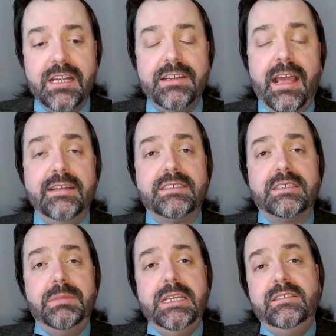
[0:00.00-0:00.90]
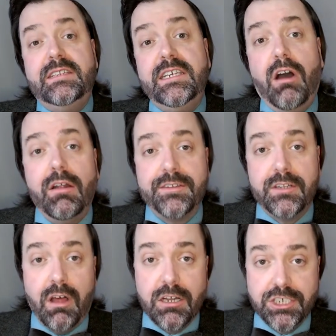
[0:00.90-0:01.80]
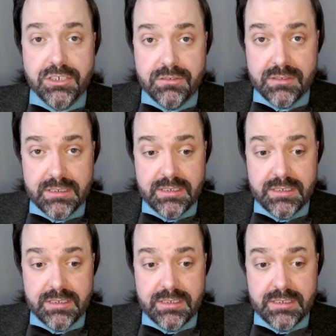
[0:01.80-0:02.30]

tends to be deontological in